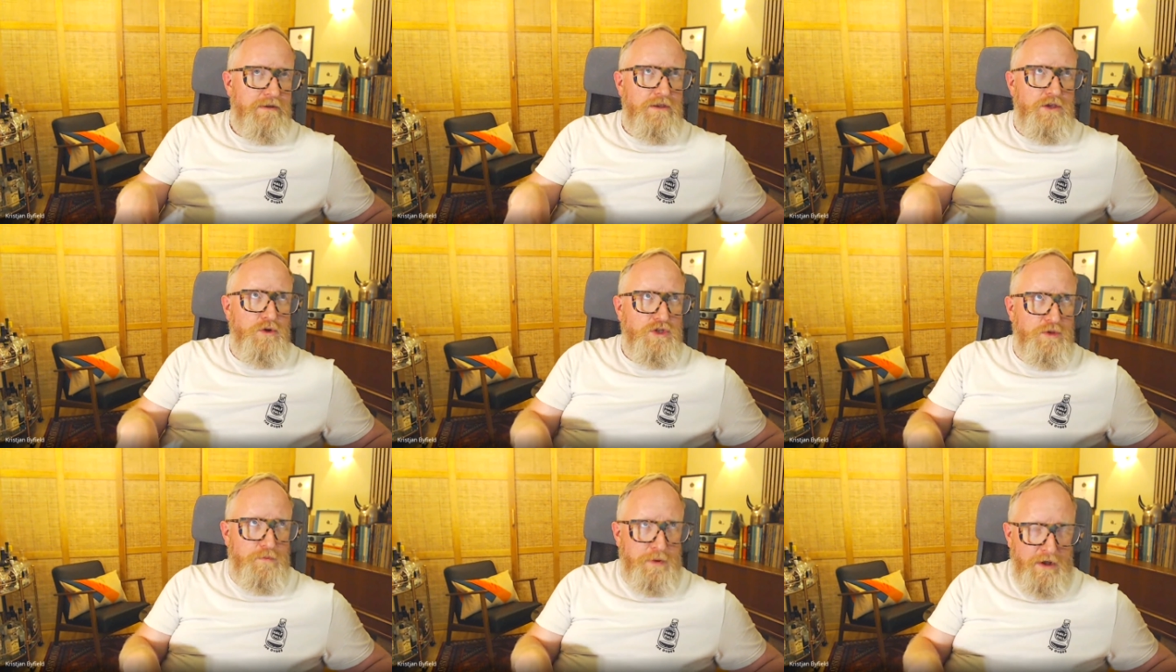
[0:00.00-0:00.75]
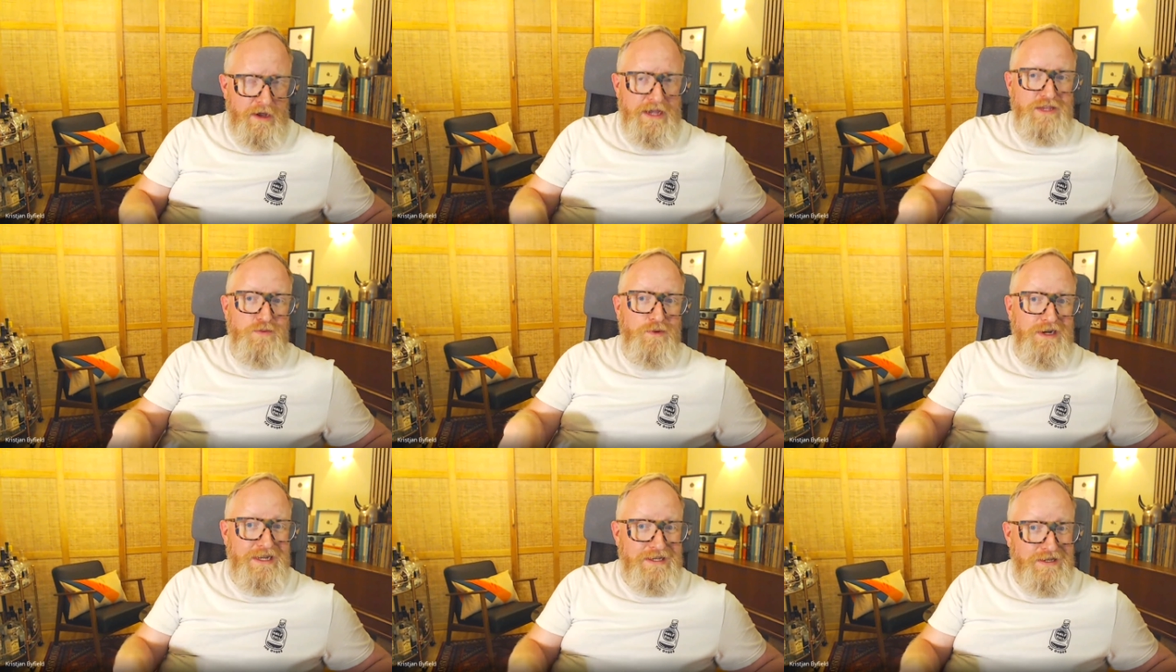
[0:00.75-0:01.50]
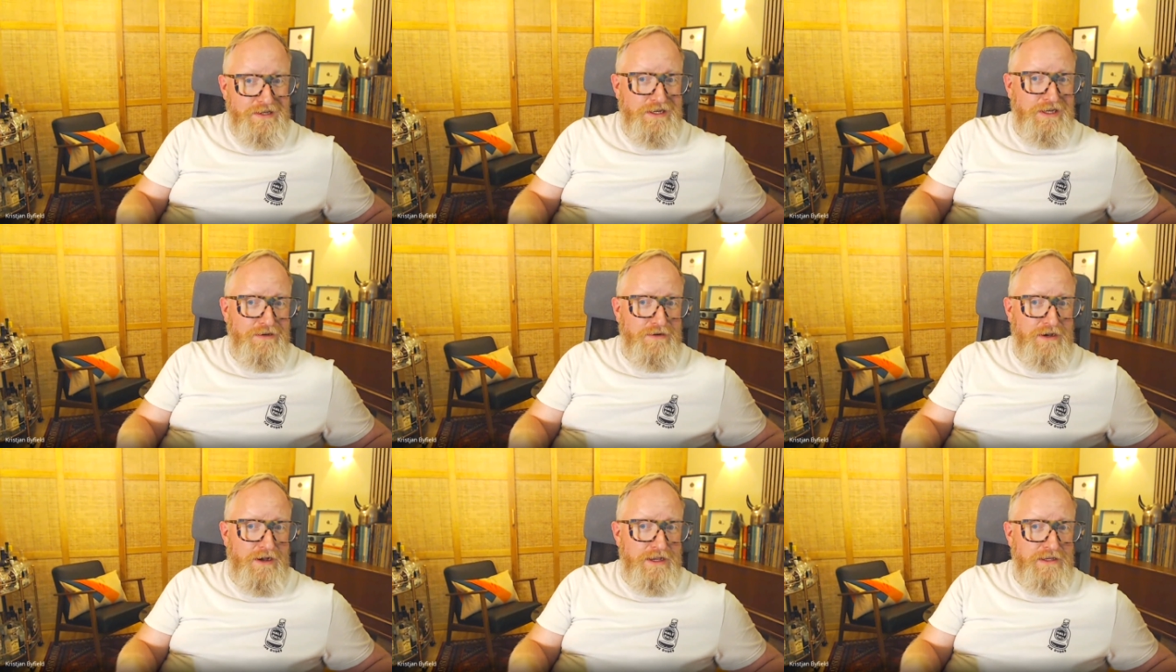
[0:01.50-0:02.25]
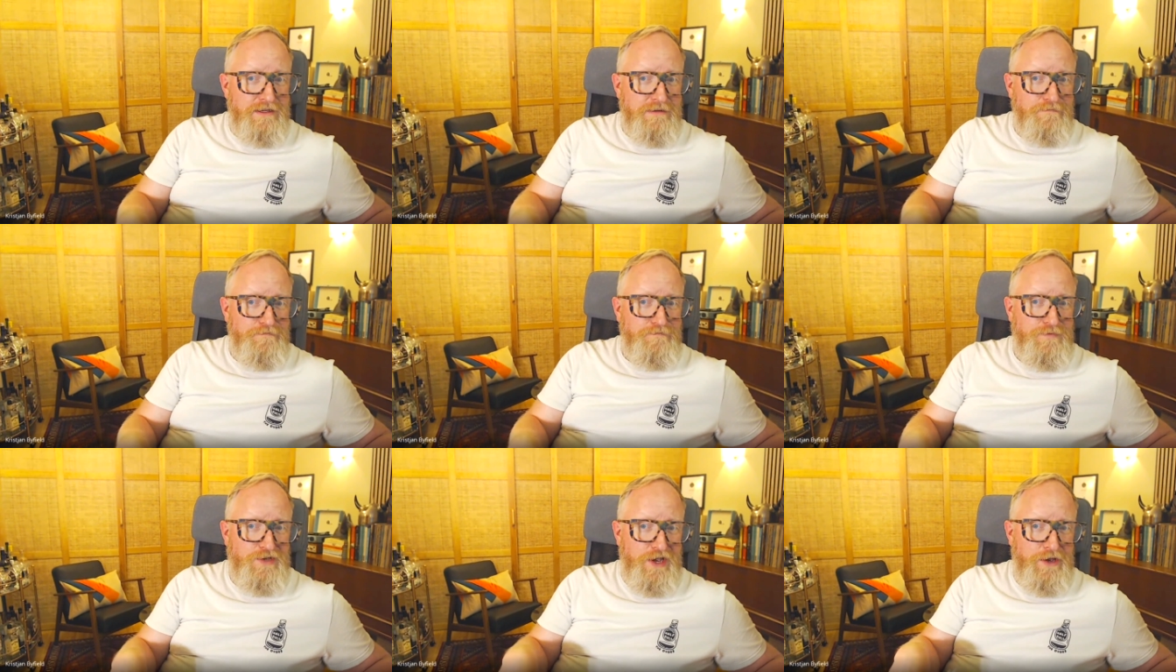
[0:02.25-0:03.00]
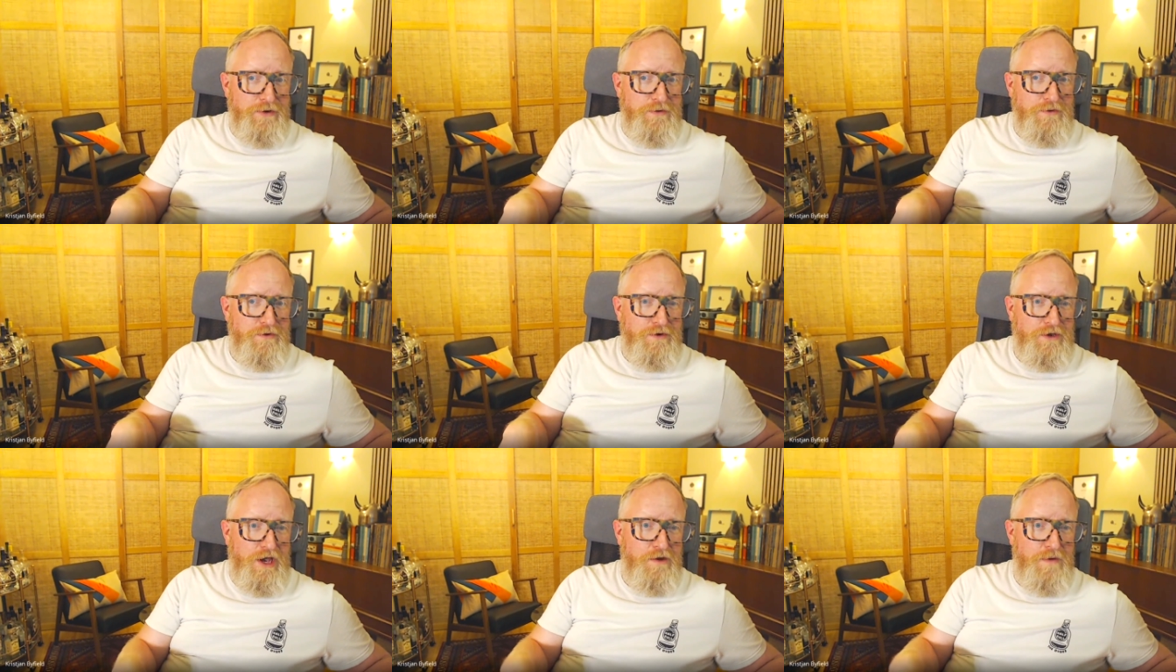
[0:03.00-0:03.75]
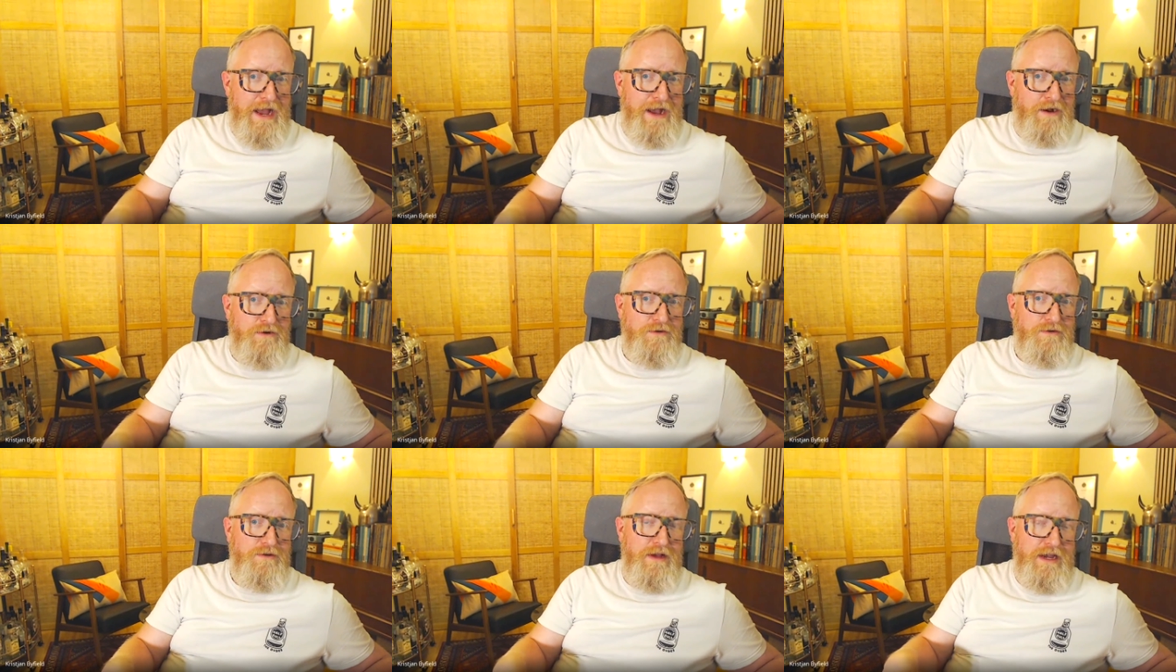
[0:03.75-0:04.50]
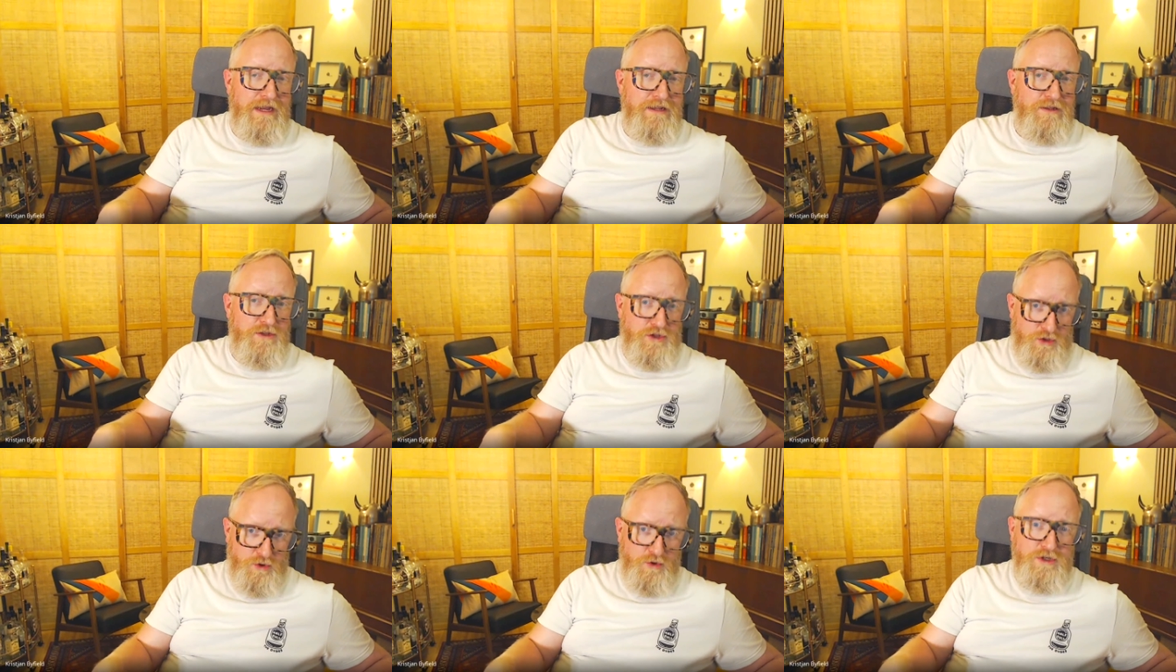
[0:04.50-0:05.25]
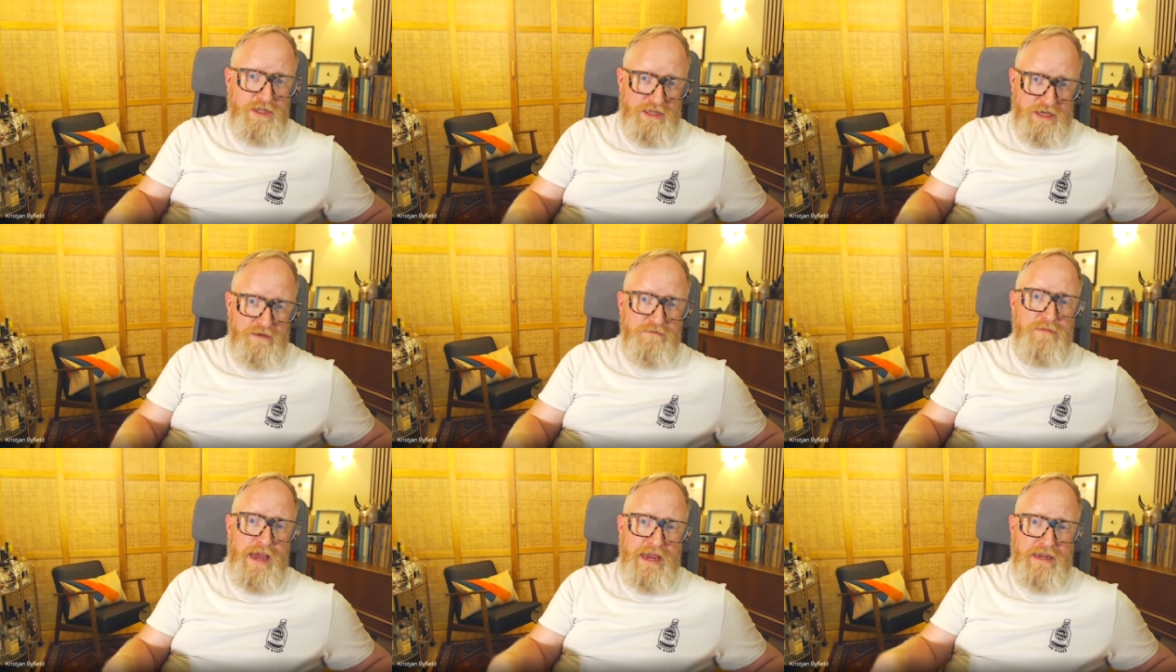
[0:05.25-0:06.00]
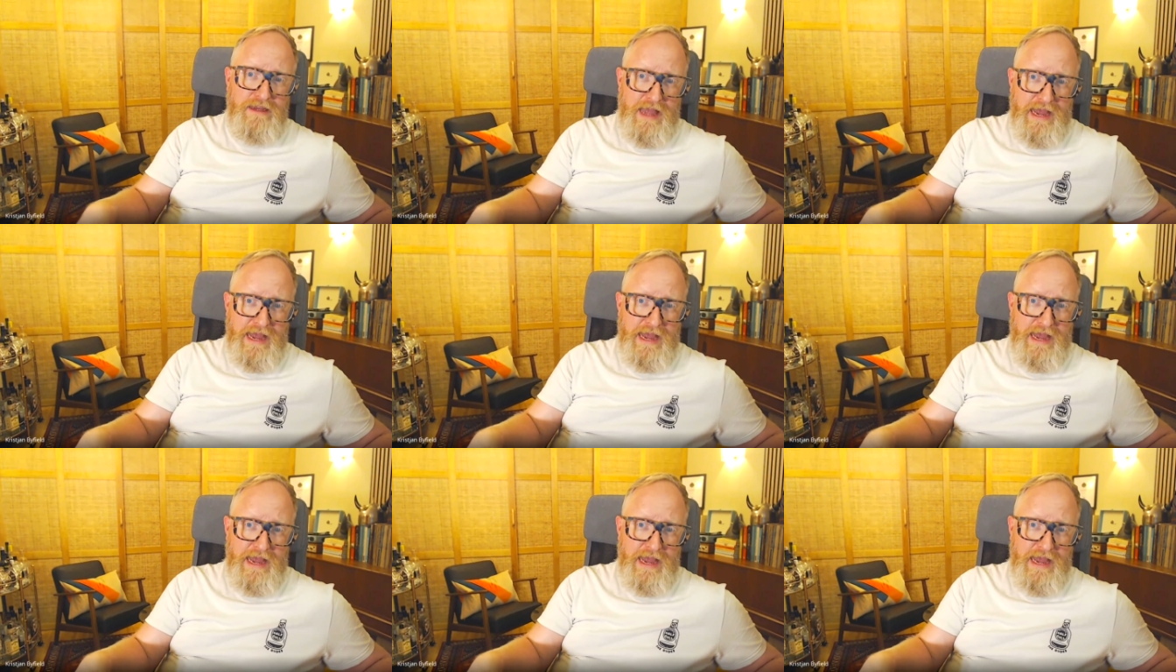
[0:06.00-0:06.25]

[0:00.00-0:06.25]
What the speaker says: your suppliers will listen to you guys. So go out and talk to them and